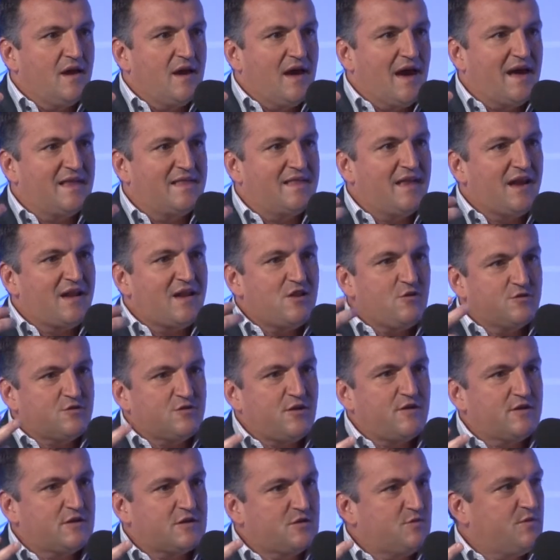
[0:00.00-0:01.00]
And that
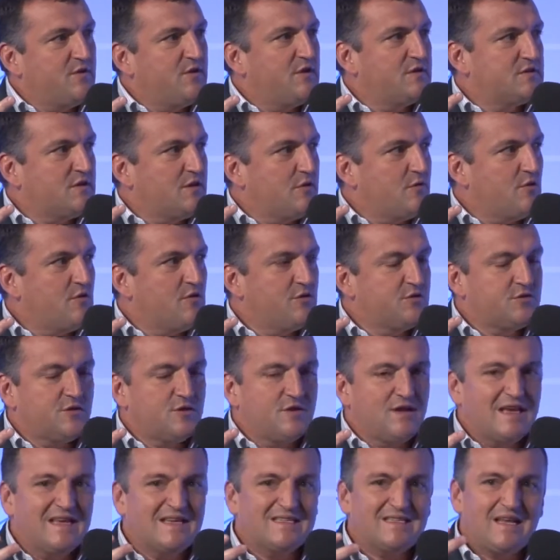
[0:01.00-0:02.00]
user experience
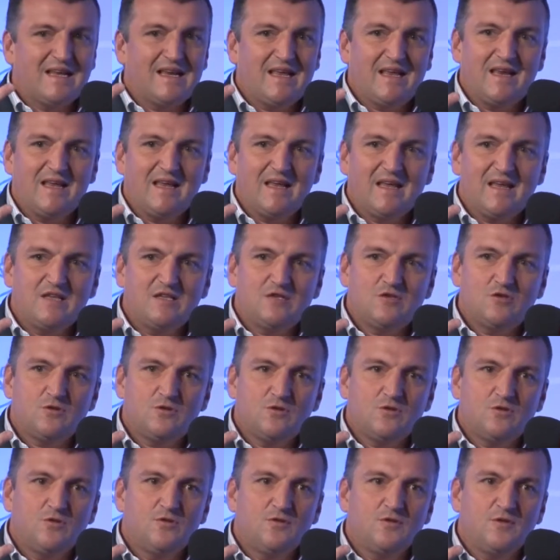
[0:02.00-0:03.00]
revolution is leading
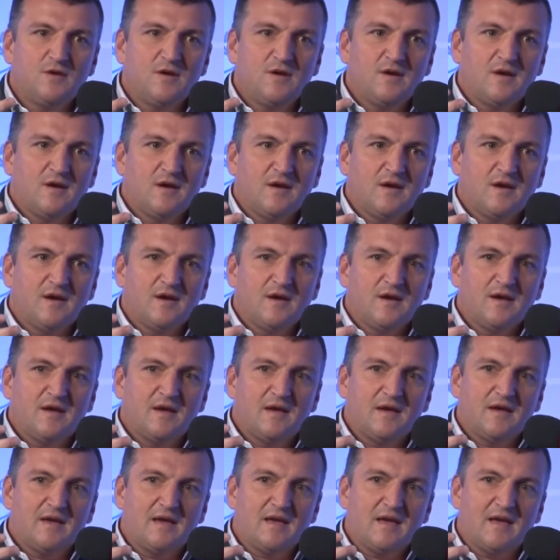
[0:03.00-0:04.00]
into
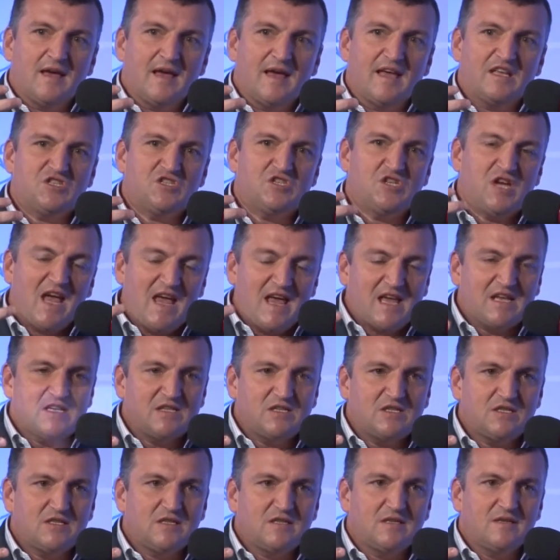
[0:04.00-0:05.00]
a
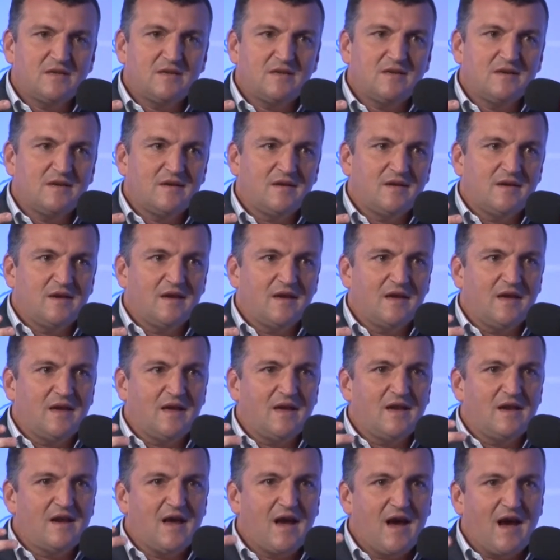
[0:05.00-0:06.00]
change
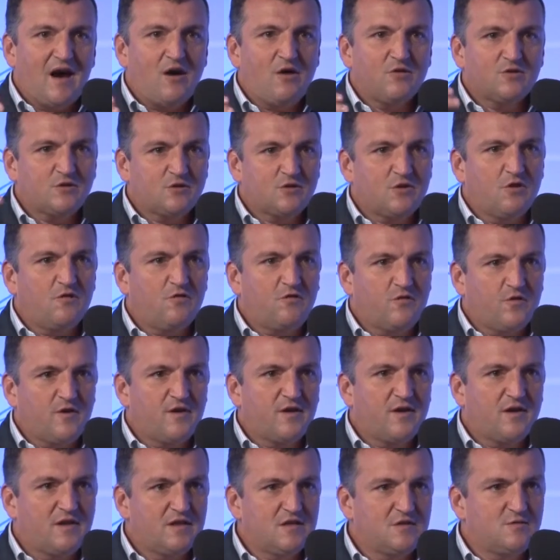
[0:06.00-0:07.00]
in how
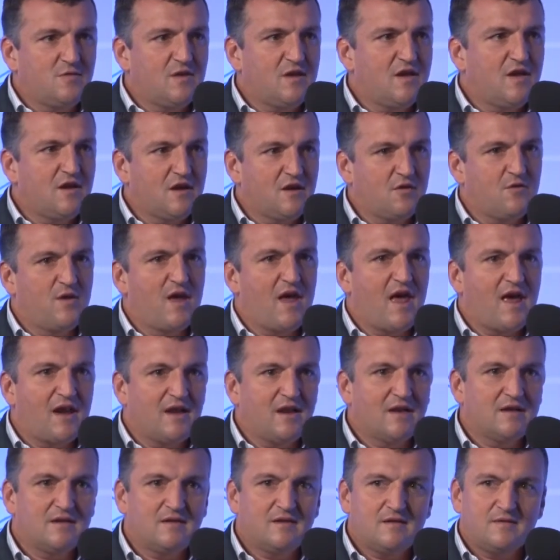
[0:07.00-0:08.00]
software is being created.